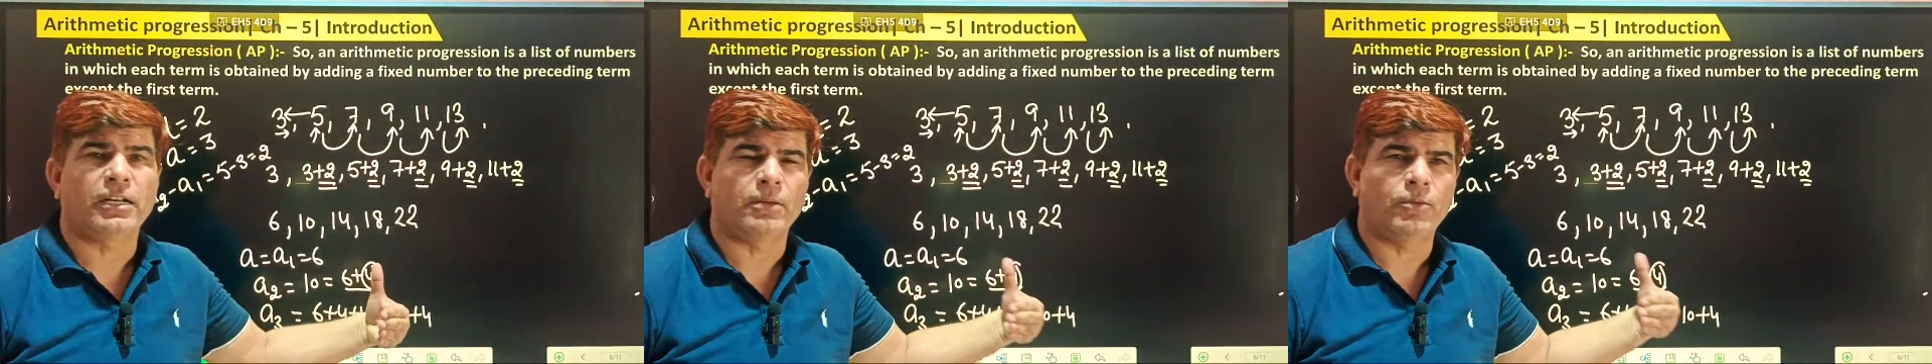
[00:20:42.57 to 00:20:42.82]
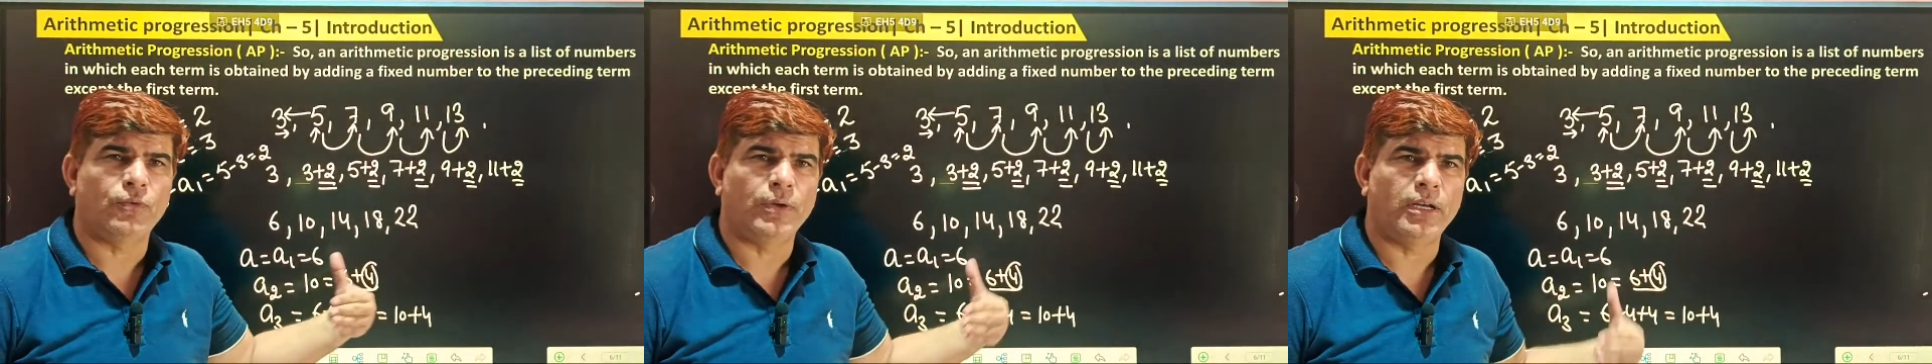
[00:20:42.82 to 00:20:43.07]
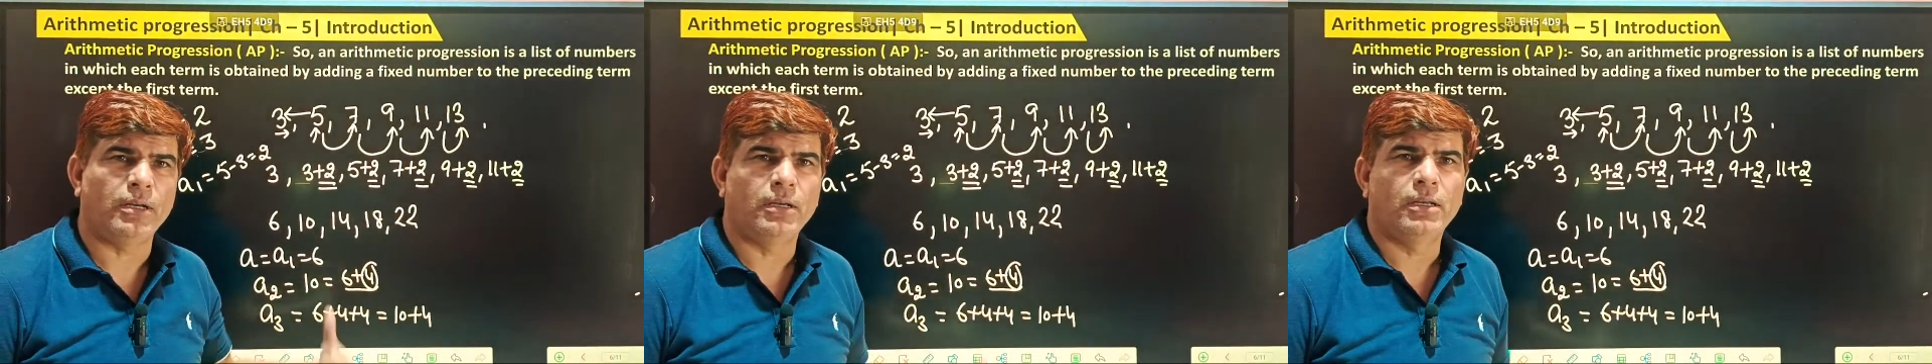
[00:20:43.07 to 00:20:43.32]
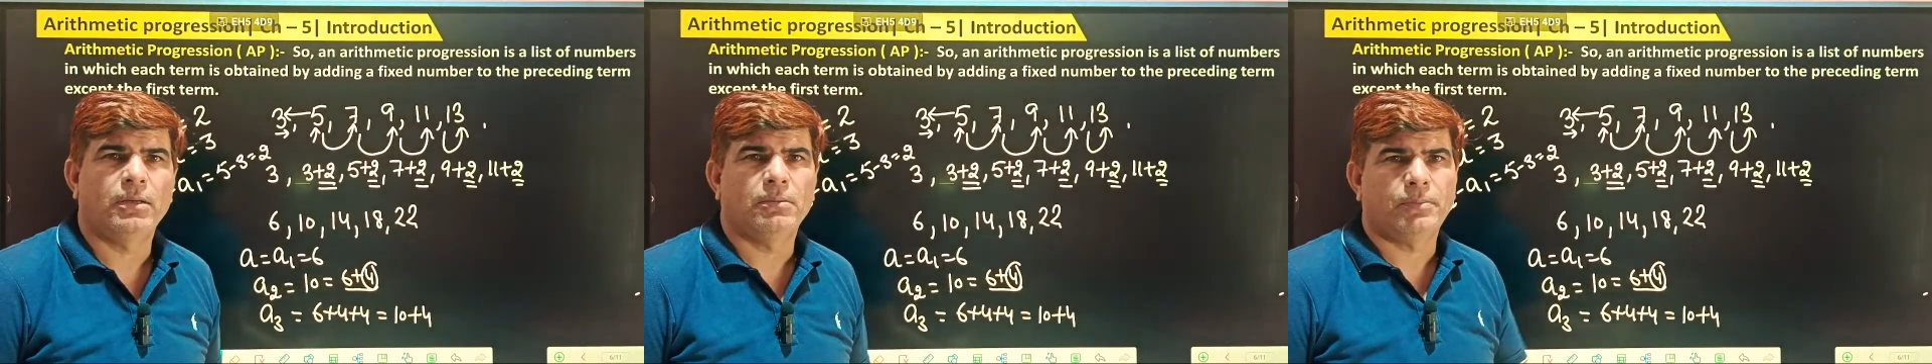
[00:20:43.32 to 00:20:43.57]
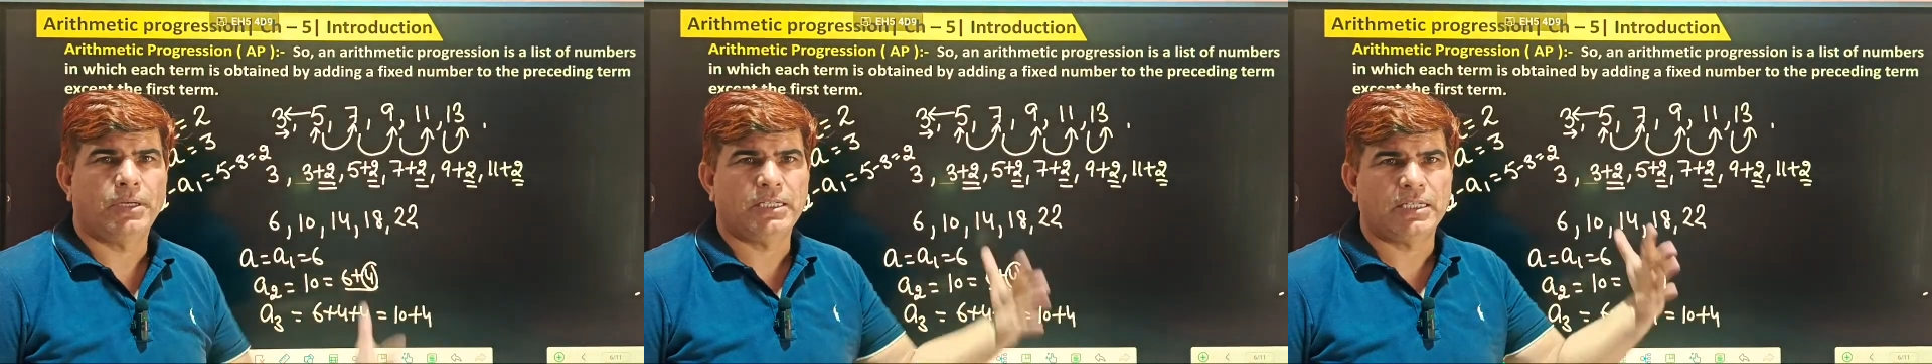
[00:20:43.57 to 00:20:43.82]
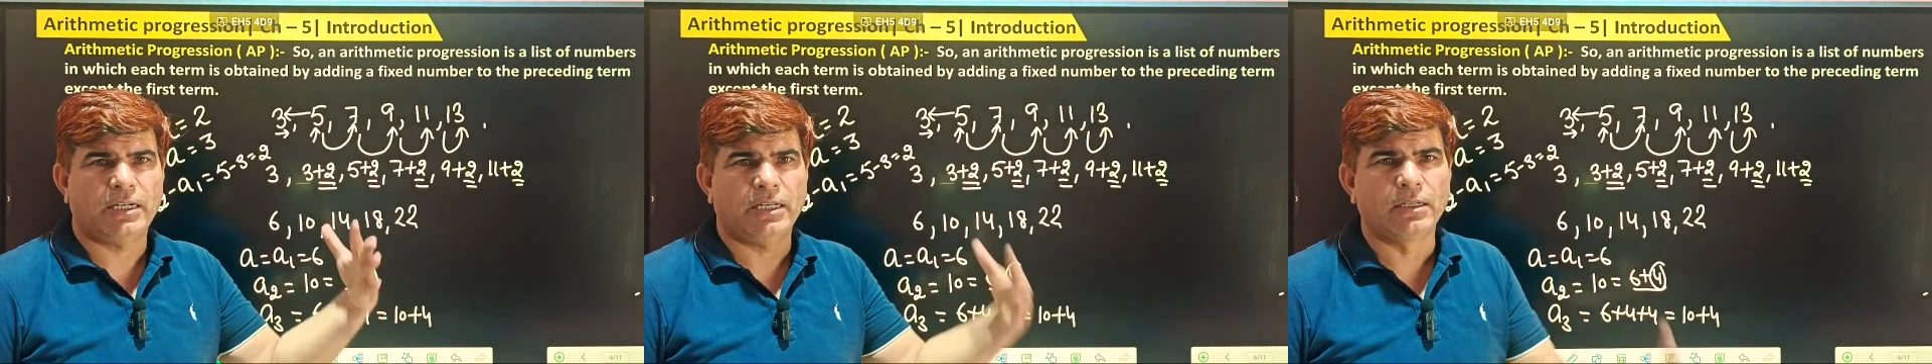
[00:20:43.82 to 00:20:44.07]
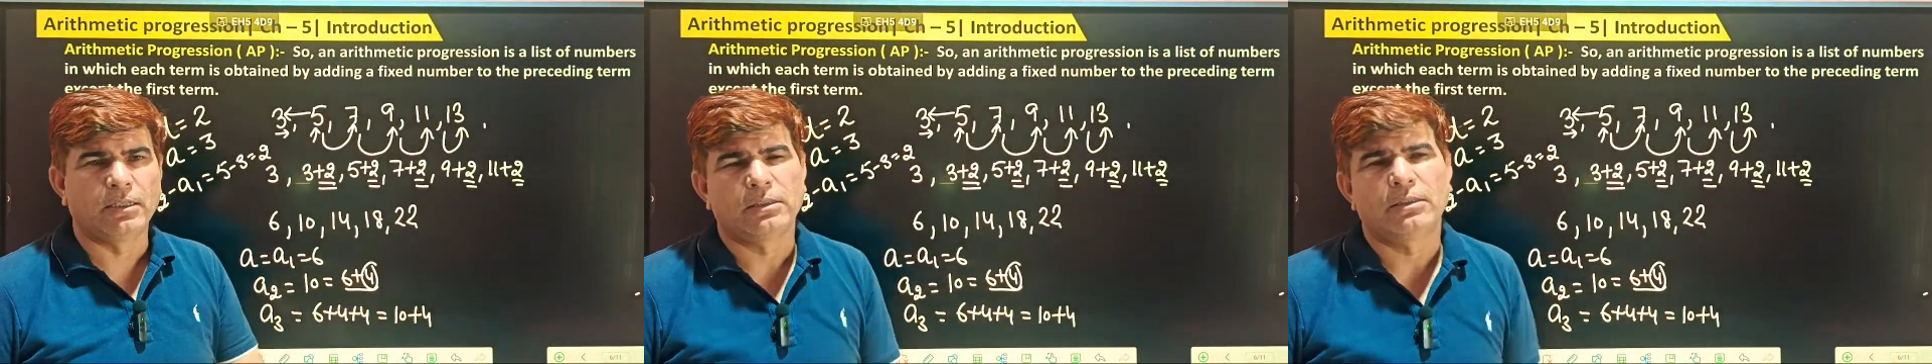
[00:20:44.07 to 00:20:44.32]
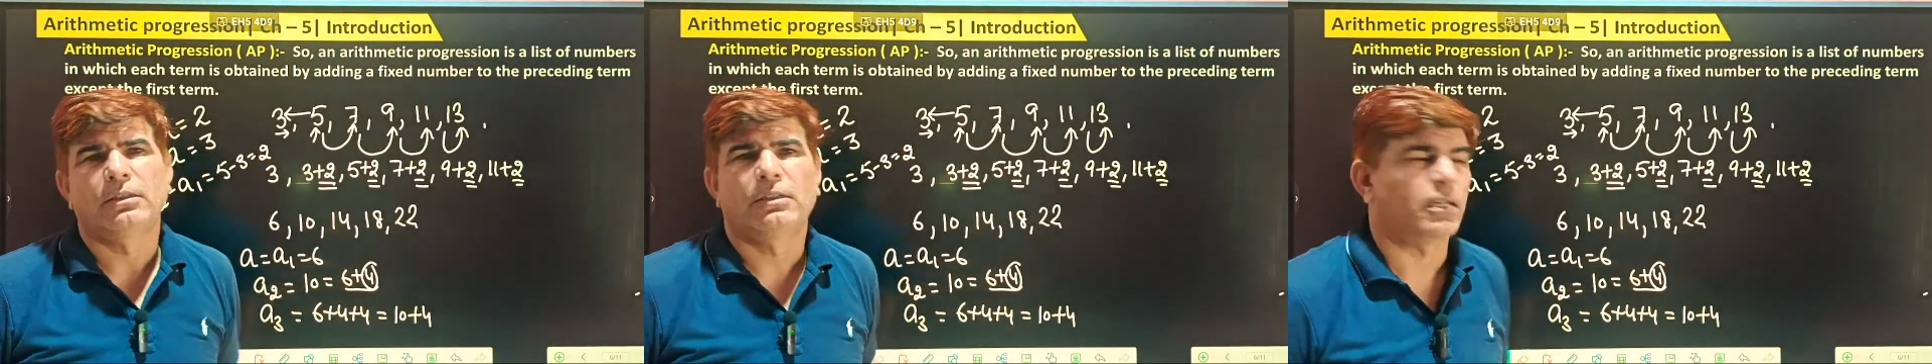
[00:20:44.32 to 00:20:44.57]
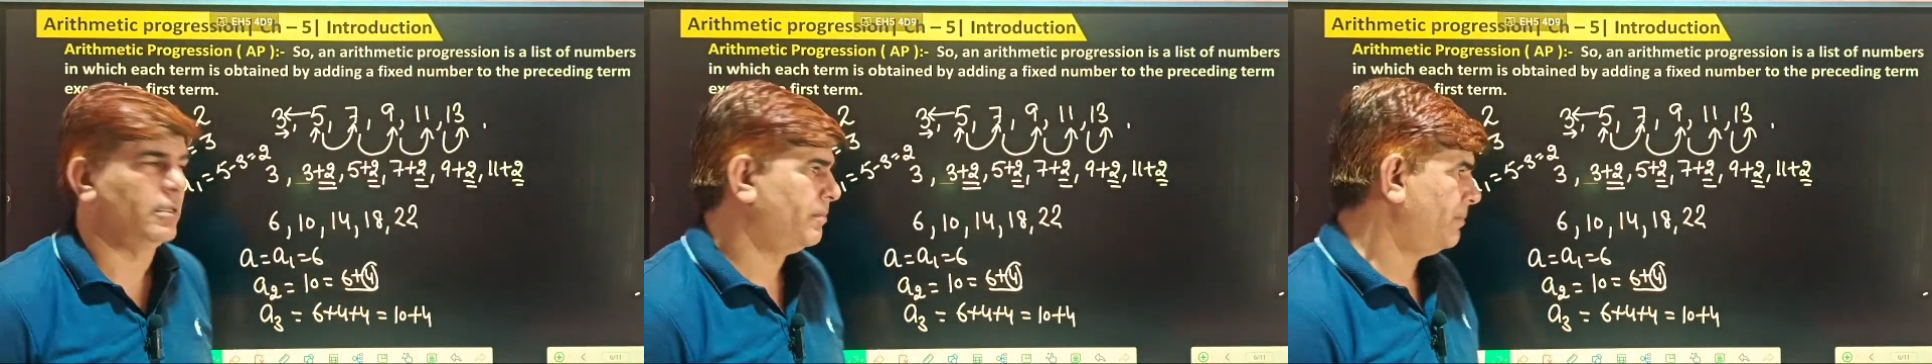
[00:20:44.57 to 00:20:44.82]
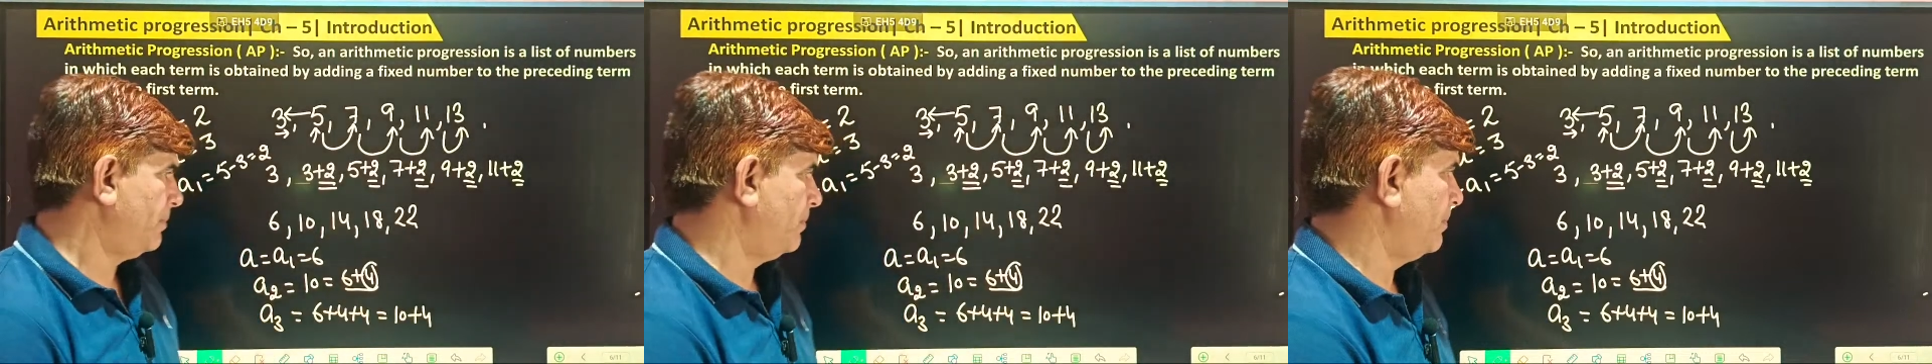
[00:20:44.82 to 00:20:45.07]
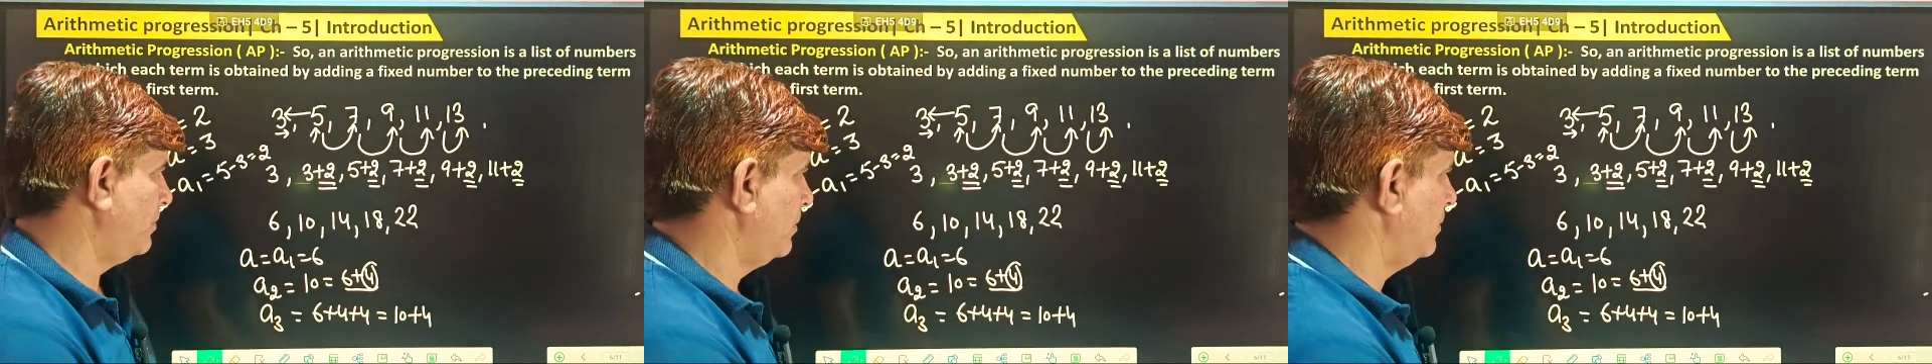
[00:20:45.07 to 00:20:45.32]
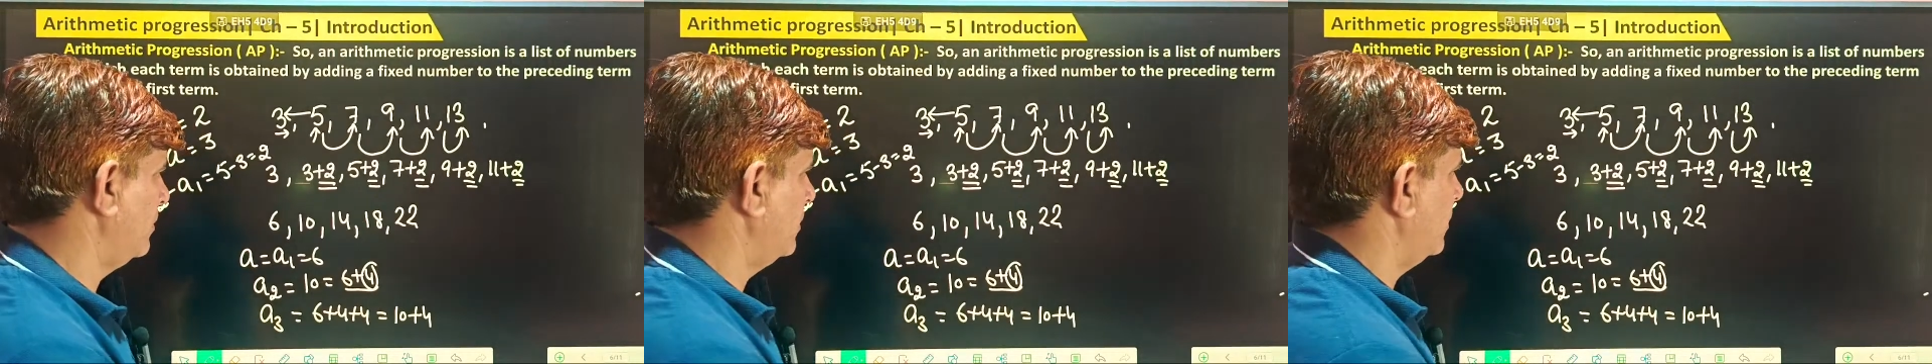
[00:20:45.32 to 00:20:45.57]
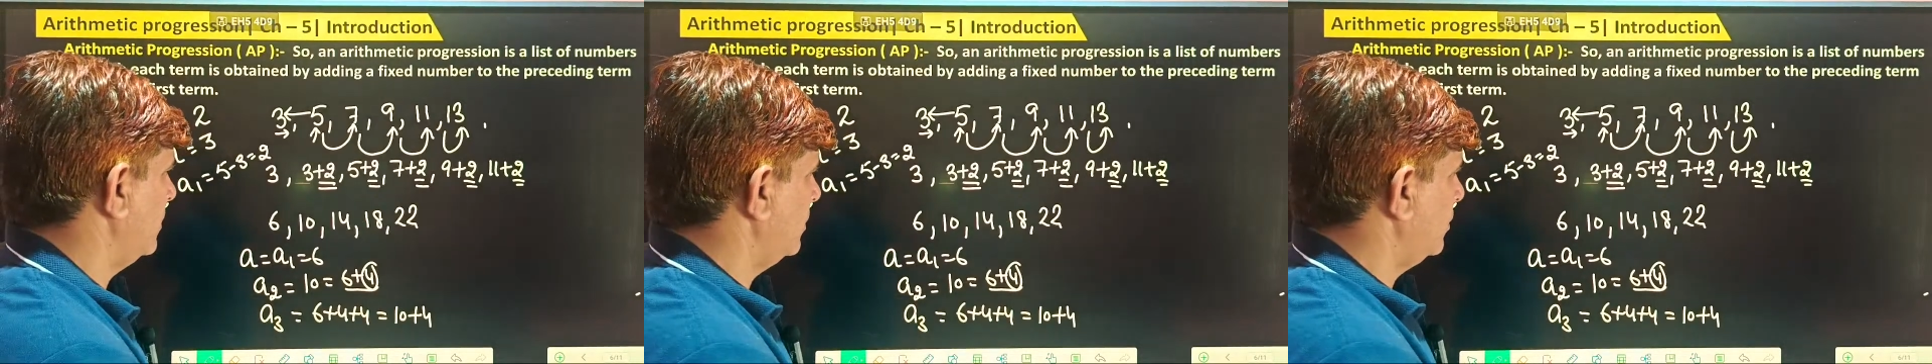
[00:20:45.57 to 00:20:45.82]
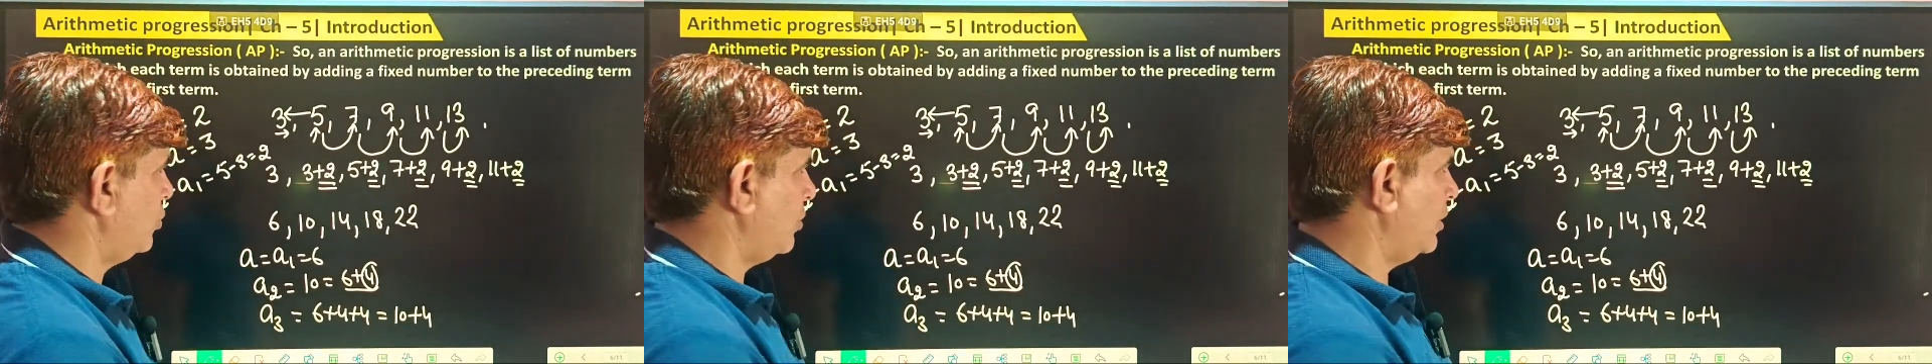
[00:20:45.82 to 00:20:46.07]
term of a preceding term. So